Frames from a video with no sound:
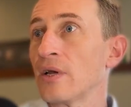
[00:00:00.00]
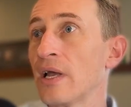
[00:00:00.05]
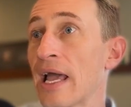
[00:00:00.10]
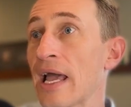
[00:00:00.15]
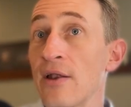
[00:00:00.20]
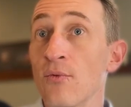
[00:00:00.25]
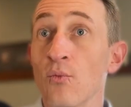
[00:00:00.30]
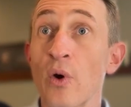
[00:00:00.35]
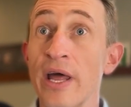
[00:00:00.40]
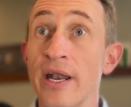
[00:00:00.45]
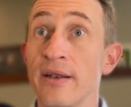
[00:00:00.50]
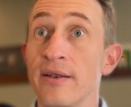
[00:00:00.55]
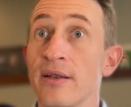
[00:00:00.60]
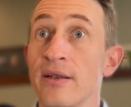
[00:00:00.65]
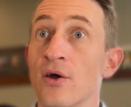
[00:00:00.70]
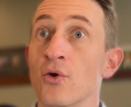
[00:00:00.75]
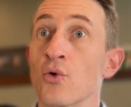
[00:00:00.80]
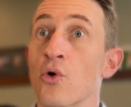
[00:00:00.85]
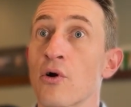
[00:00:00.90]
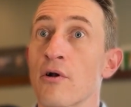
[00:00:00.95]
And when
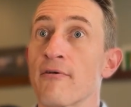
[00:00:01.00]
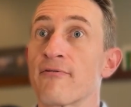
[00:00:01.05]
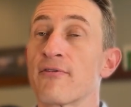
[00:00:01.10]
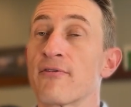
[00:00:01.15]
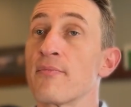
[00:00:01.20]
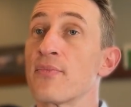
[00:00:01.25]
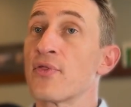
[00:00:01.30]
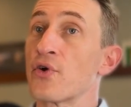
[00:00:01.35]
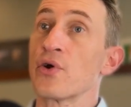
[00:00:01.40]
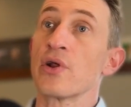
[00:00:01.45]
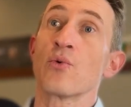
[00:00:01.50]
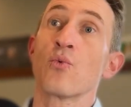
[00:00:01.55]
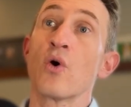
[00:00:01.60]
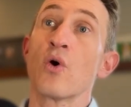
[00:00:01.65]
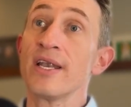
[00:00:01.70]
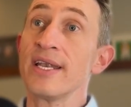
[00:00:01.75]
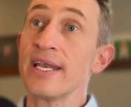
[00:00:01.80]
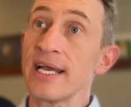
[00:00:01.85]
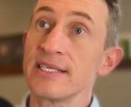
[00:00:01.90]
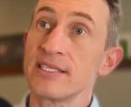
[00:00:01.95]
an order from
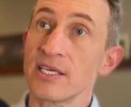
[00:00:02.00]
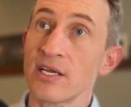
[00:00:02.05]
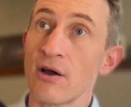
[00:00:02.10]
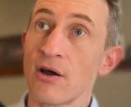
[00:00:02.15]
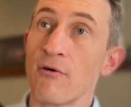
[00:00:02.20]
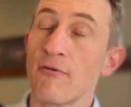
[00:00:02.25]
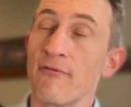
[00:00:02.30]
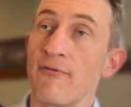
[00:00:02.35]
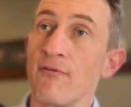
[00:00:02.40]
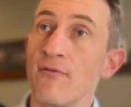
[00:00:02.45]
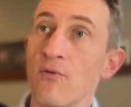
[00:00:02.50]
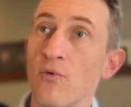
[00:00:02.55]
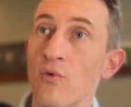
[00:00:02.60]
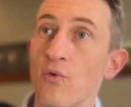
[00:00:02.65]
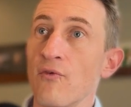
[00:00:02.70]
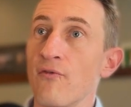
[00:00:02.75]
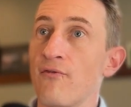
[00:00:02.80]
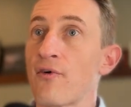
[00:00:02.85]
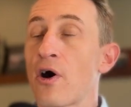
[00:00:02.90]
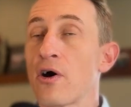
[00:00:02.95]
31 days ago
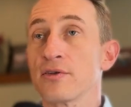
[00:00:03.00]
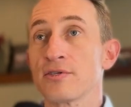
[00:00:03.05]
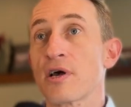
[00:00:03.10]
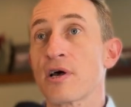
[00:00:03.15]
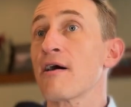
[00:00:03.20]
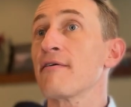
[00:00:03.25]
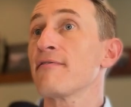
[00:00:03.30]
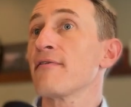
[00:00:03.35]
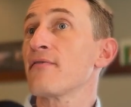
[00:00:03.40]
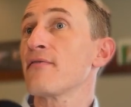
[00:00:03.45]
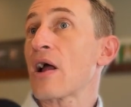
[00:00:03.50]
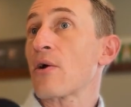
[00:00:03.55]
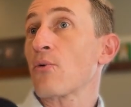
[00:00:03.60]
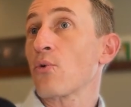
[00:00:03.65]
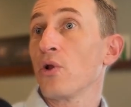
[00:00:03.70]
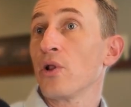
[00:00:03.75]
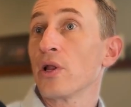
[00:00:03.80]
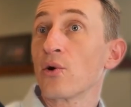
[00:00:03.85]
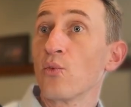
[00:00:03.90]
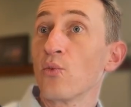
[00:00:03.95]
falls off of that
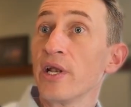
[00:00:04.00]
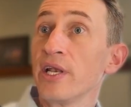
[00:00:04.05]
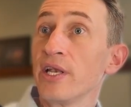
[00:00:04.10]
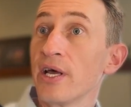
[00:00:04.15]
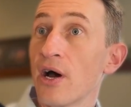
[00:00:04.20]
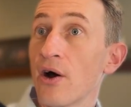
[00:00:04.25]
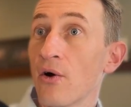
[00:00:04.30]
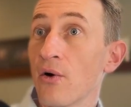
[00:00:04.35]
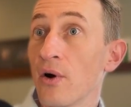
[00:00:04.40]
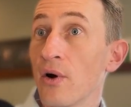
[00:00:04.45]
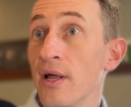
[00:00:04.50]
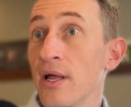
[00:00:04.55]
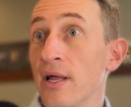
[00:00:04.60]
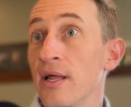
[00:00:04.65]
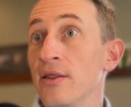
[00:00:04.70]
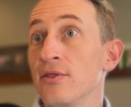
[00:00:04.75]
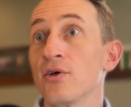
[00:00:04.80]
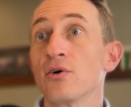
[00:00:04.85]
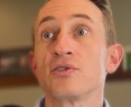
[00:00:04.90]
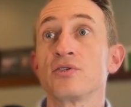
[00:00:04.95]
rolling window,
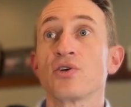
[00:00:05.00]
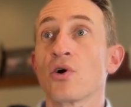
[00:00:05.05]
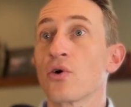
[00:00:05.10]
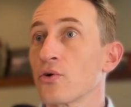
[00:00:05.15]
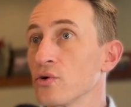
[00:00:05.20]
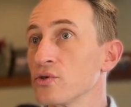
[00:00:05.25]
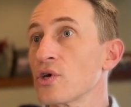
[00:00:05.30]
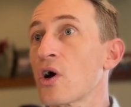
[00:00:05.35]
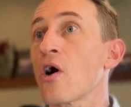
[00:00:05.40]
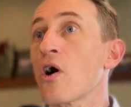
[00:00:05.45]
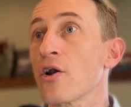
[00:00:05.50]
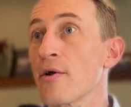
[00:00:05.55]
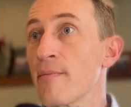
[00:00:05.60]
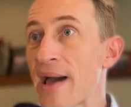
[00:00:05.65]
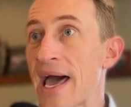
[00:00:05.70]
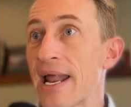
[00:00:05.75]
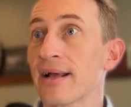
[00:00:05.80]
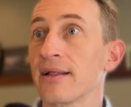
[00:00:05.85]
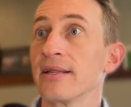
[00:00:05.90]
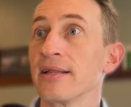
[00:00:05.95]
those totals
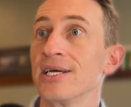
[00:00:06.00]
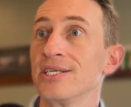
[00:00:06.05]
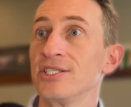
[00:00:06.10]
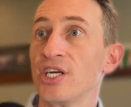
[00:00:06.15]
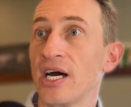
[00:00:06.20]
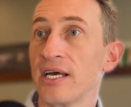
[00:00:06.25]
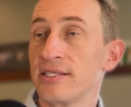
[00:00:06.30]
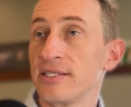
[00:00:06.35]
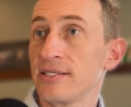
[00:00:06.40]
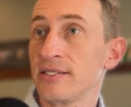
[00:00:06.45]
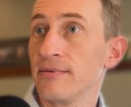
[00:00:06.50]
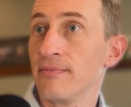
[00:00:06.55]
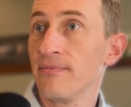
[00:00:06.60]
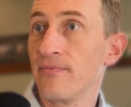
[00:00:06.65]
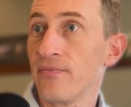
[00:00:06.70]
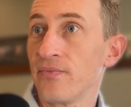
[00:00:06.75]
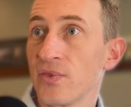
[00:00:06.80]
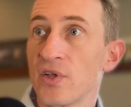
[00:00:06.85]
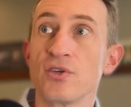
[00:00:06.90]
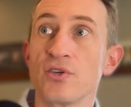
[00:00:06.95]
automatically adjust.
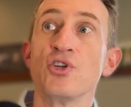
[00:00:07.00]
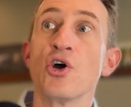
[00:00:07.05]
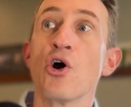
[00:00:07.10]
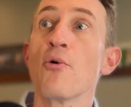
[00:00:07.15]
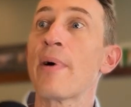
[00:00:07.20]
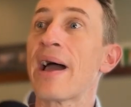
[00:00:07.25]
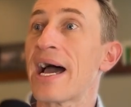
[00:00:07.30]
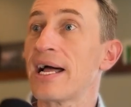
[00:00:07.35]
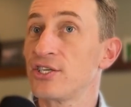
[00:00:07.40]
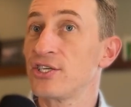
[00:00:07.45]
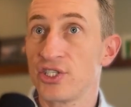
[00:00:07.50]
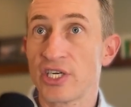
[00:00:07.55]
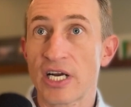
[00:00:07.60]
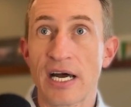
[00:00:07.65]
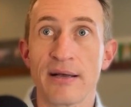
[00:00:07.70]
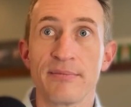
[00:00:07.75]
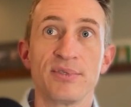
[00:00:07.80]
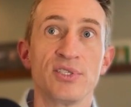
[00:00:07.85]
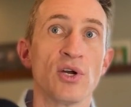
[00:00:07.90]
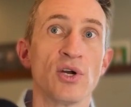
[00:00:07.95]
There's no batch
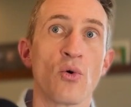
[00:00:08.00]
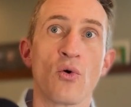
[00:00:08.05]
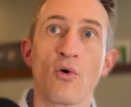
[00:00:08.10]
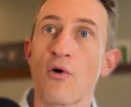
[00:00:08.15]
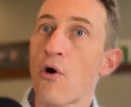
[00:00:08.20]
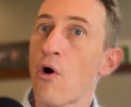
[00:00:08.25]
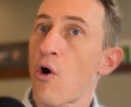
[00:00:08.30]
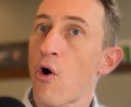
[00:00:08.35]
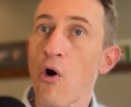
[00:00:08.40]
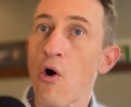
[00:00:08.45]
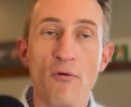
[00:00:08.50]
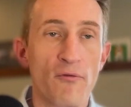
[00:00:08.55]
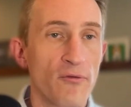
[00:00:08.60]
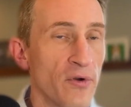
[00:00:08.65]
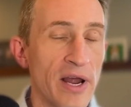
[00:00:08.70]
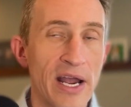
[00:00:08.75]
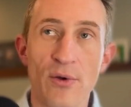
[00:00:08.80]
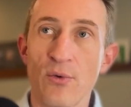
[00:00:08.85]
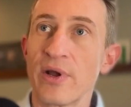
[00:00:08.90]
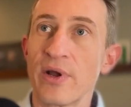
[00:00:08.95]
jobs, no
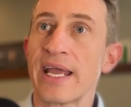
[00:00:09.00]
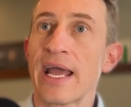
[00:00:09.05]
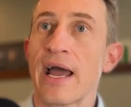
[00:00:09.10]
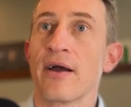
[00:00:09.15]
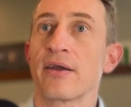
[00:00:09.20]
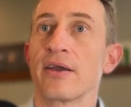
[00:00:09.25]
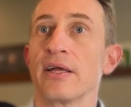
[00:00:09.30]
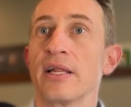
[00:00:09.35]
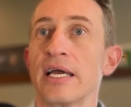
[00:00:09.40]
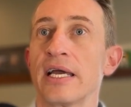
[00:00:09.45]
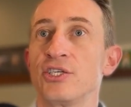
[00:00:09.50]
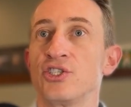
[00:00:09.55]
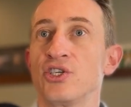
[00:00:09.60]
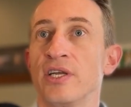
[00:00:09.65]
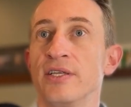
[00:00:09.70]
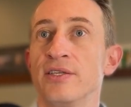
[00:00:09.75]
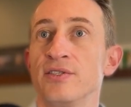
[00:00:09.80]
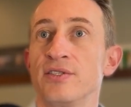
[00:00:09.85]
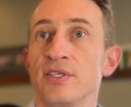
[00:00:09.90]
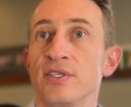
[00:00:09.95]
overnight
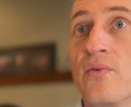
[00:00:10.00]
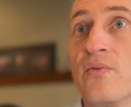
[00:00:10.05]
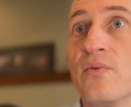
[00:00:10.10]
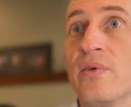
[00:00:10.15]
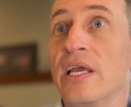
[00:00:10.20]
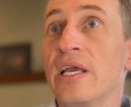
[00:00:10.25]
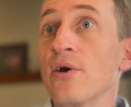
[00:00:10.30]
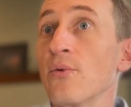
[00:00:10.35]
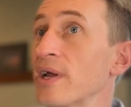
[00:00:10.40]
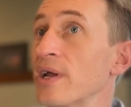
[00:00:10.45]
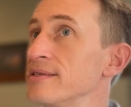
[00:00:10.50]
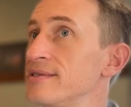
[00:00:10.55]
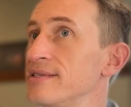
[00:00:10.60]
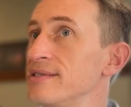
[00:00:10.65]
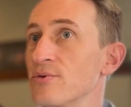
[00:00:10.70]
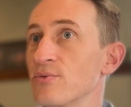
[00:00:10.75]
recalculations. Here we can see the